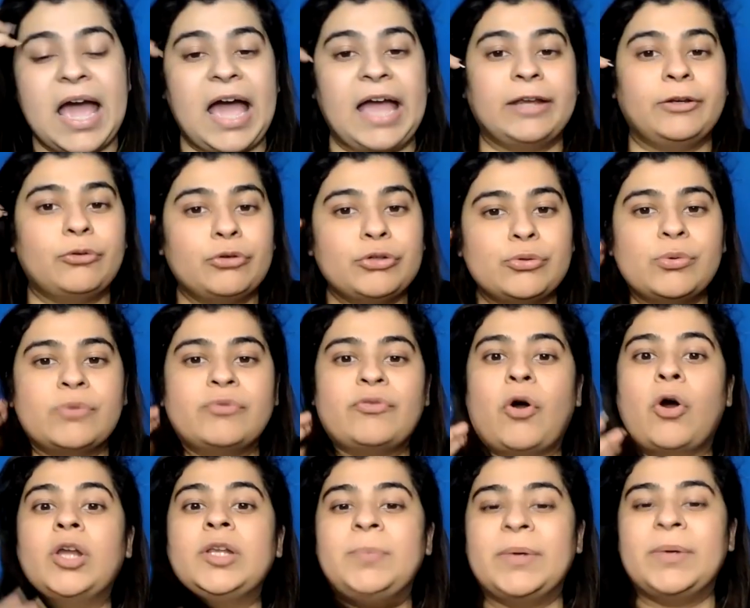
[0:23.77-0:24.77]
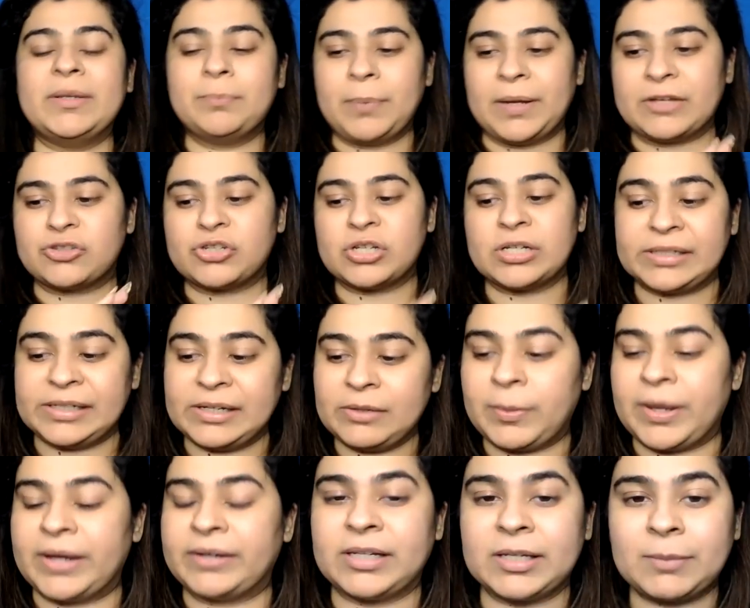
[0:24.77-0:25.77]
I know you've all been
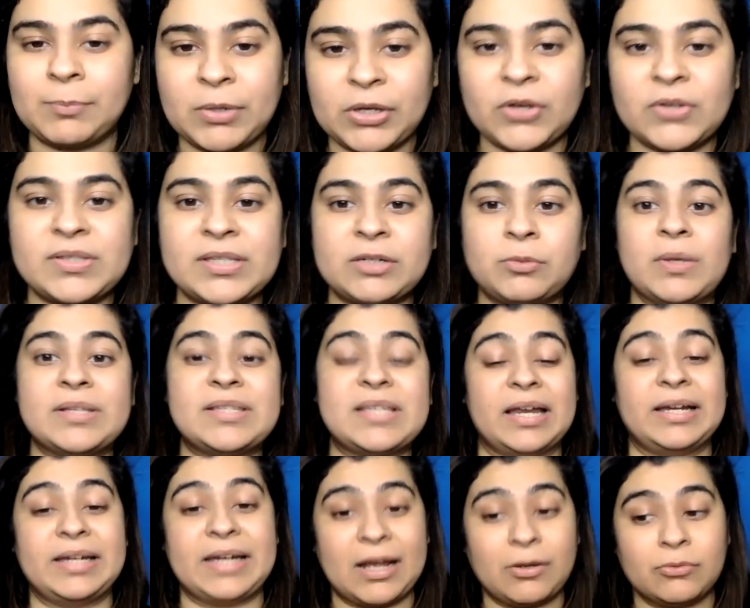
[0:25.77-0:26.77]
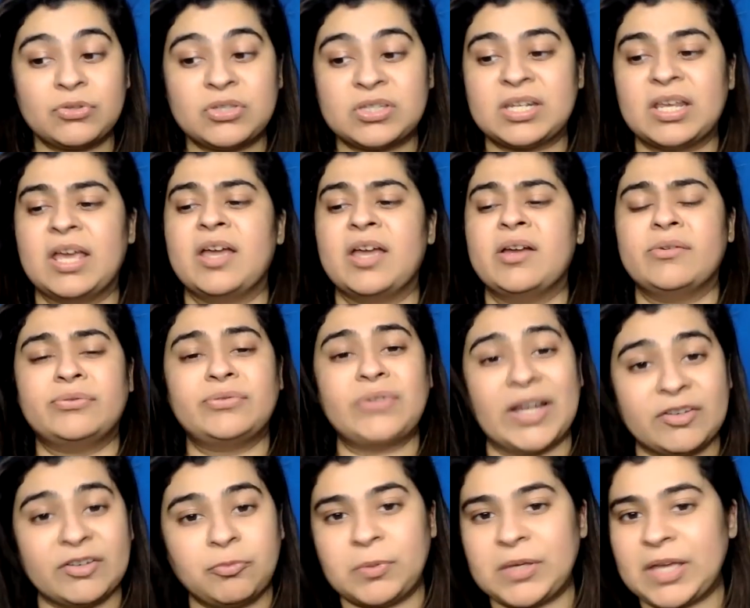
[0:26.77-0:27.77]
patiently waiting because it was announced
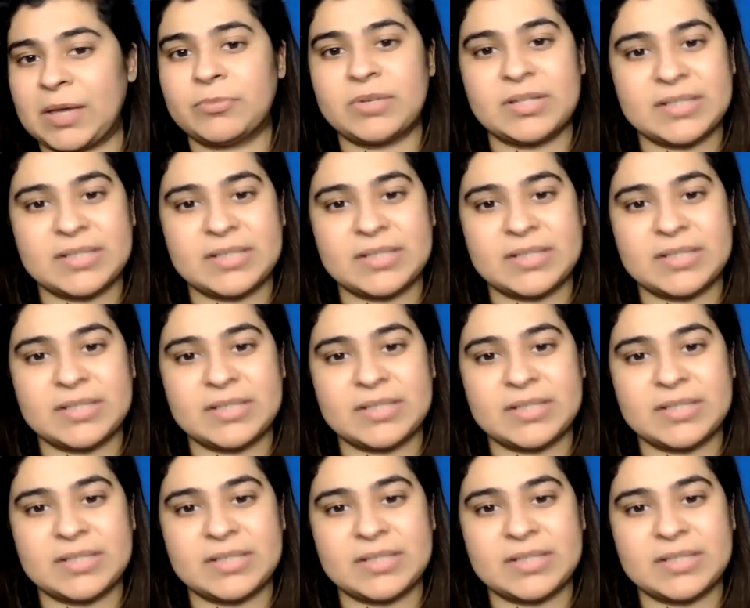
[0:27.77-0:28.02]
5 p.m.